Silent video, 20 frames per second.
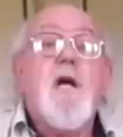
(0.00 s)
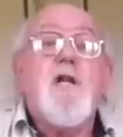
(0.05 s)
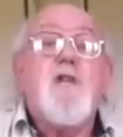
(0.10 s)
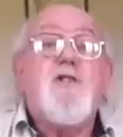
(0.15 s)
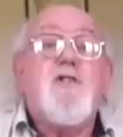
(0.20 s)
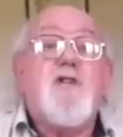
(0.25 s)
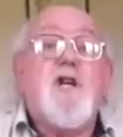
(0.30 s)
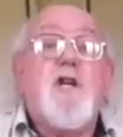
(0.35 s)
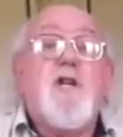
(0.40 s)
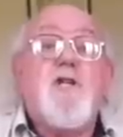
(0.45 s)

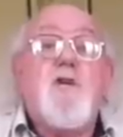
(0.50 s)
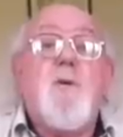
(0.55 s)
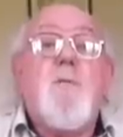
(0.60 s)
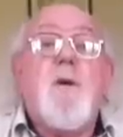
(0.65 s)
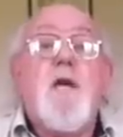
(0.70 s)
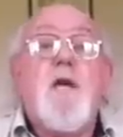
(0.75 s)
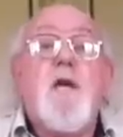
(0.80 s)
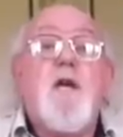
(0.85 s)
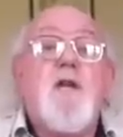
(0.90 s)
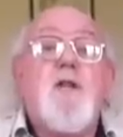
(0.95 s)
He'd sing to
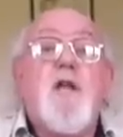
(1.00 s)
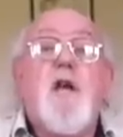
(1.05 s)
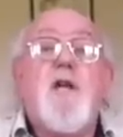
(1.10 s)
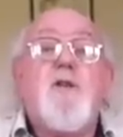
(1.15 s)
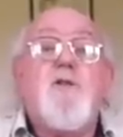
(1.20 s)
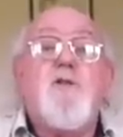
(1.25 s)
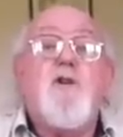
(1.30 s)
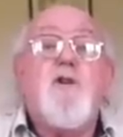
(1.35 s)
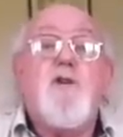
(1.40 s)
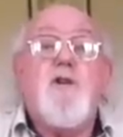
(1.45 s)
me
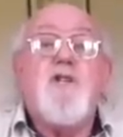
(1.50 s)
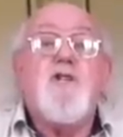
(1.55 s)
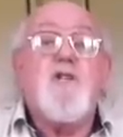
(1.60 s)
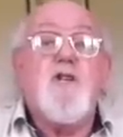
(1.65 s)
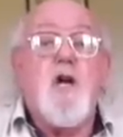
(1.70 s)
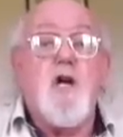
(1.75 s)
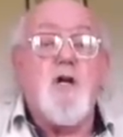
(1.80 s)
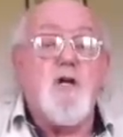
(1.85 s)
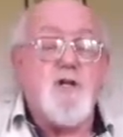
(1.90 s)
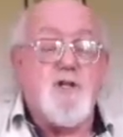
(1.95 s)
their dirty
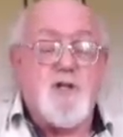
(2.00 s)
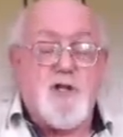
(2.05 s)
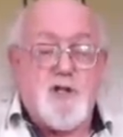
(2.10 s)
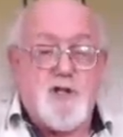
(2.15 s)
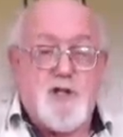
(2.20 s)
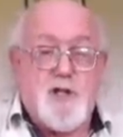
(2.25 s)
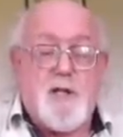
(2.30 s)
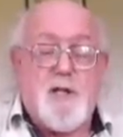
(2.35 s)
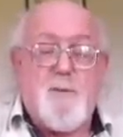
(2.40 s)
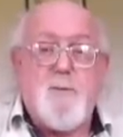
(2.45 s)
songs,
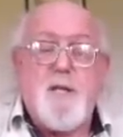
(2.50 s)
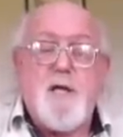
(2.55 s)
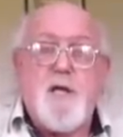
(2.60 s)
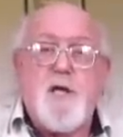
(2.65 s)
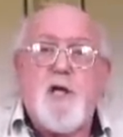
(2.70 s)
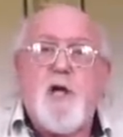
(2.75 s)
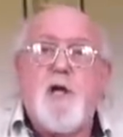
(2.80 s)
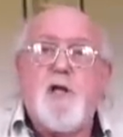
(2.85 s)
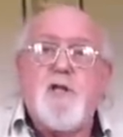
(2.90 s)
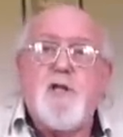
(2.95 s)
and it'll
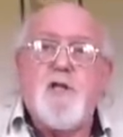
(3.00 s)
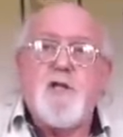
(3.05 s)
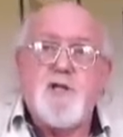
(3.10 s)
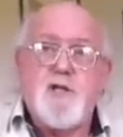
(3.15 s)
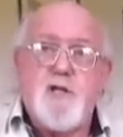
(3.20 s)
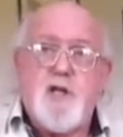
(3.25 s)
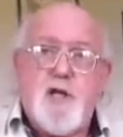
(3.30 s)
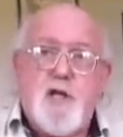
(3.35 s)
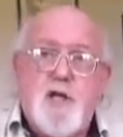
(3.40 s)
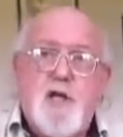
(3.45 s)
be on this
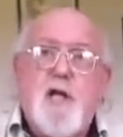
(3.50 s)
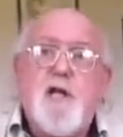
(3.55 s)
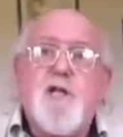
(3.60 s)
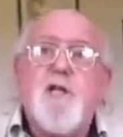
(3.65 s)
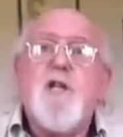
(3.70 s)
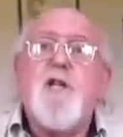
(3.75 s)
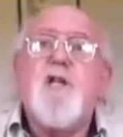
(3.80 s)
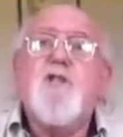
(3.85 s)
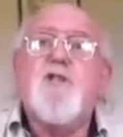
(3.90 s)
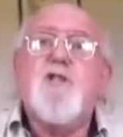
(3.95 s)
knee.
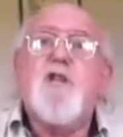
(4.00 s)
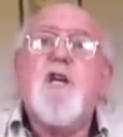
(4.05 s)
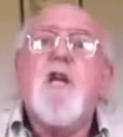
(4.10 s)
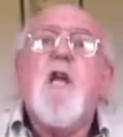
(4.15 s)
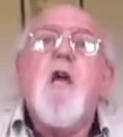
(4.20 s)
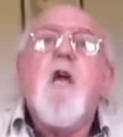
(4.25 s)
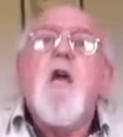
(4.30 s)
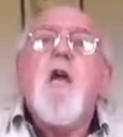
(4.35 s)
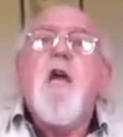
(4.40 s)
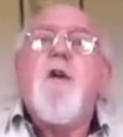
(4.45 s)
And he'd sing,
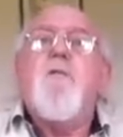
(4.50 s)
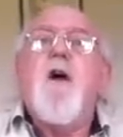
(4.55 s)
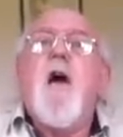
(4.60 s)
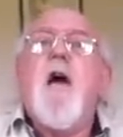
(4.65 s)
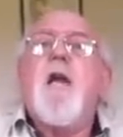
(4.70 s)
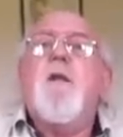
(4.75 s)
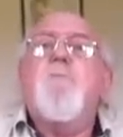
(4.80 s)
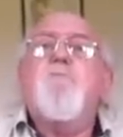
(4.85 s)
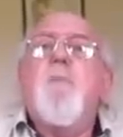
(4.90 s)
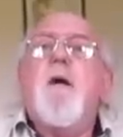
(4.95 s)
if I
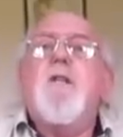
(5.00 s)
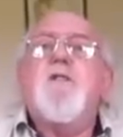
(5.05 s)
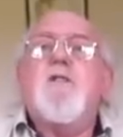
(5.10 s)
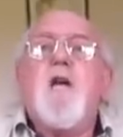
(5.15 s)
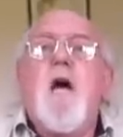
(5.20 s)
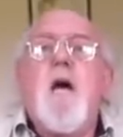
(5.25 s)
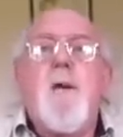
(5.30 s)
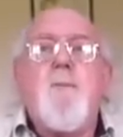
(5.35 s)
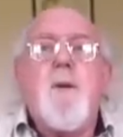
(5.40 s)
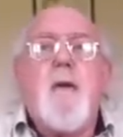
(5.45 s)
had my
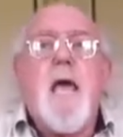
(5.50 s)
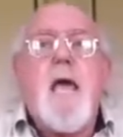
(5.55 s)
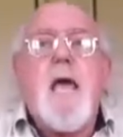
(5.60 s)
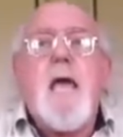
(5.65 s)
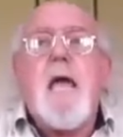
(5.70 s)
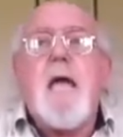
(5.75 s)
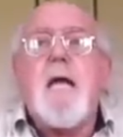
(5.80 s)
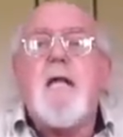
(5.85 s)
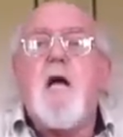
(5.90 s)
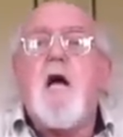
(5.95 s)
time
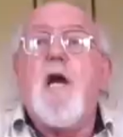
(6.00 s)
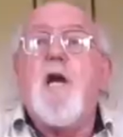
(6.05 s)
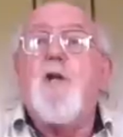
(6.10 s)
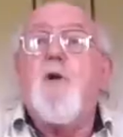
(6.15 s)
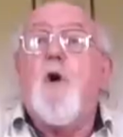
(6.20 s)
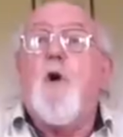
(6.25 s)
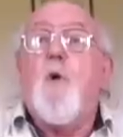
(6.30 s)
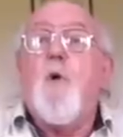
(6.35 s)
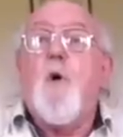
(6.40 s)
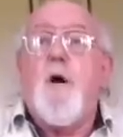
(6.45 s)
again, I
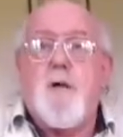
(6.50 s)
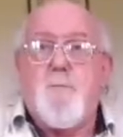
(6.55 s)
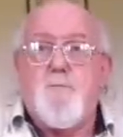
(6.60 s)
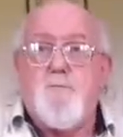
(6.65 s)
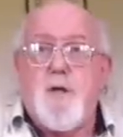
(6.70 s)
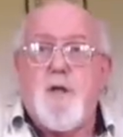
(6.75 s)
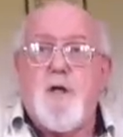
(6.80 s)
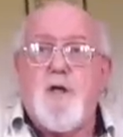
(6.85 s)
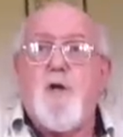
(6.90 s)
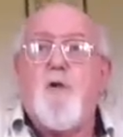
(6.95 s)
know
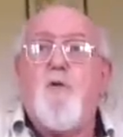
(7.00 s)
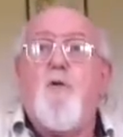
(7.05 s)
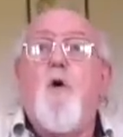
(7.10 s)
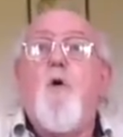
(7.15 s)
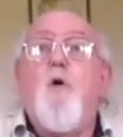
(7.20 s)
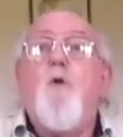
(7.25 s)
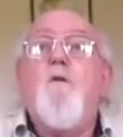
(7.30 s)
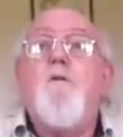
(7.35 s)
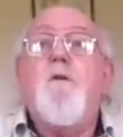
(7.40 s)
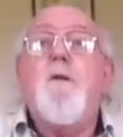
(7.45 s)
I'd be a
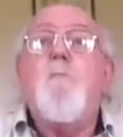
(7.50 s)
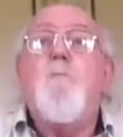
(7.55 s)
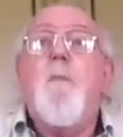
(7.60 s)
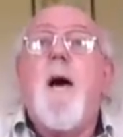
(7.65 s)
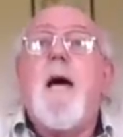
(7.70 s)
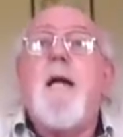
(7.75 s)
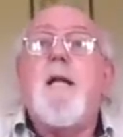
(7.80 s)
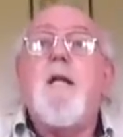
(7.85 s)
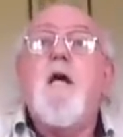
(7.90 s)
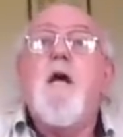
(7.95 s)
roving
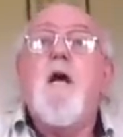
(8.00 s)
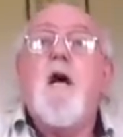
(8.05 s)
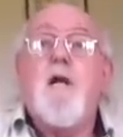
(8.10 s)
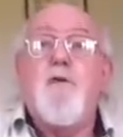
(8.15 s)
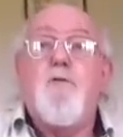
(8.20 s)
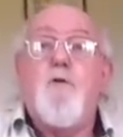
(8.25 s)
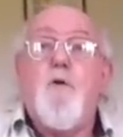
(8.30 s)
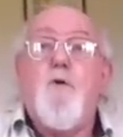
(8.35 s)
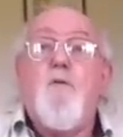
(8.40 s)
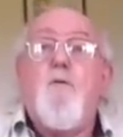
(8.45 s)
man.
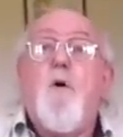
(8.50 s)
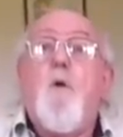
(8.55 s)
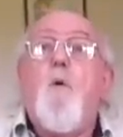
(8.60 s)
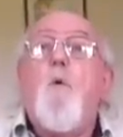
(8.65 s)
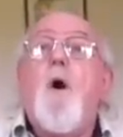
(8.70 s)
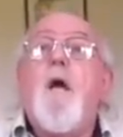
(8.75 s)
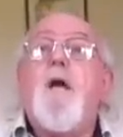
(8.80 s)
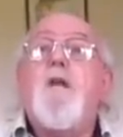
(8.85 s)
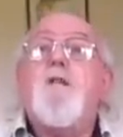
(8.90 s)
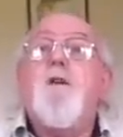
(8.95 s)
I
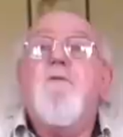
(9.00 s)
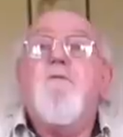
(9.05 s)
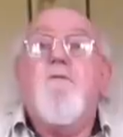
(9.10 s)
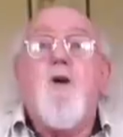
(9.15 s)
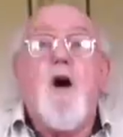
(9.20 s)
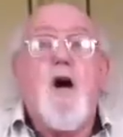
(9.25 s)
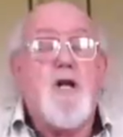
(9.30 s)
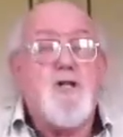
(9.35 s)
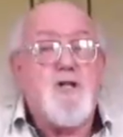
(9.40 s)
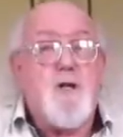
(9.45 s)
drove away to
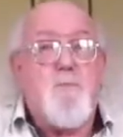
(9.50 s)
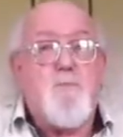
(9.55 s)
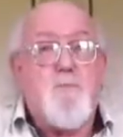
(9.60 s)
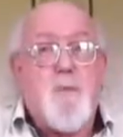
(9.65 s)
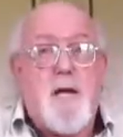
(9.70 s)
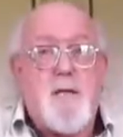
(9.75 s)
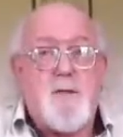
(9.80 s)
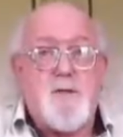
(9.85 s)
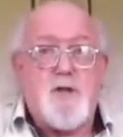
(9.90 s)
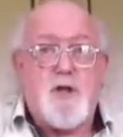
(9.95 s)
far
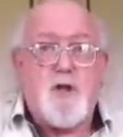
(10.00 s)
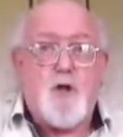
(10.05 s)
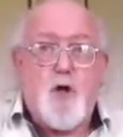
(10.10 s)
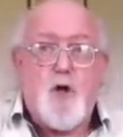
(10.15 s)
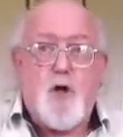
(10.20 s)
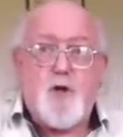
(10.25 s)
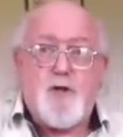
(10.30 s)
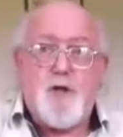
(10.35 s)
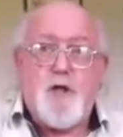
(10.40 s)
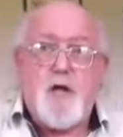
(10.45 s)
Japan to
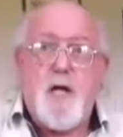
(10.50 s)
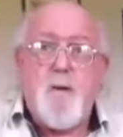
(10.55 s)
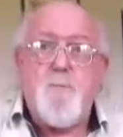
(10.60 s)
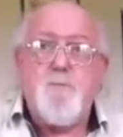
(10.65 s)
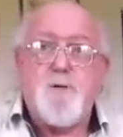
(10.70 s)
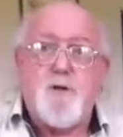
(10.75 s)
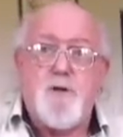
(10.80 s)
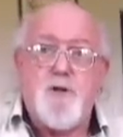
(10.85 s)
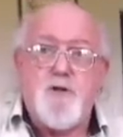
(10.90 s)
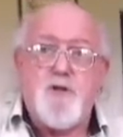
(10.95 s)
court the
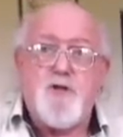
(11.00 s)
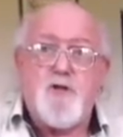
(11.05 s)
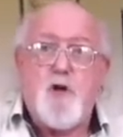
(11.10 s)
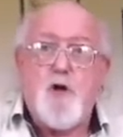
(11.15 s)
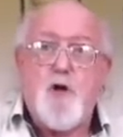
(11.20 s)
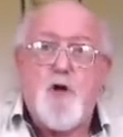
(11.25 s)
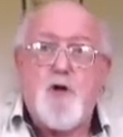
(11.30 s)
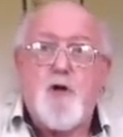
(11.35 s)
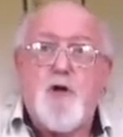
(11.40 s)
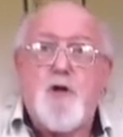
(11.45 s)
Emperor's
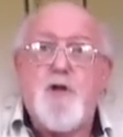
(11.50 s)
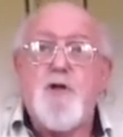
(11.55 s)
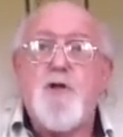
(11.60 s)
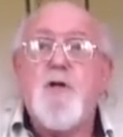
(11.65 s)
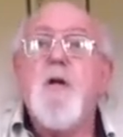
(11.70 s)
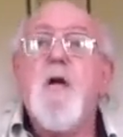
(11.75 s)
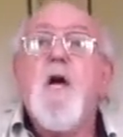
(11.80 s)
daughter.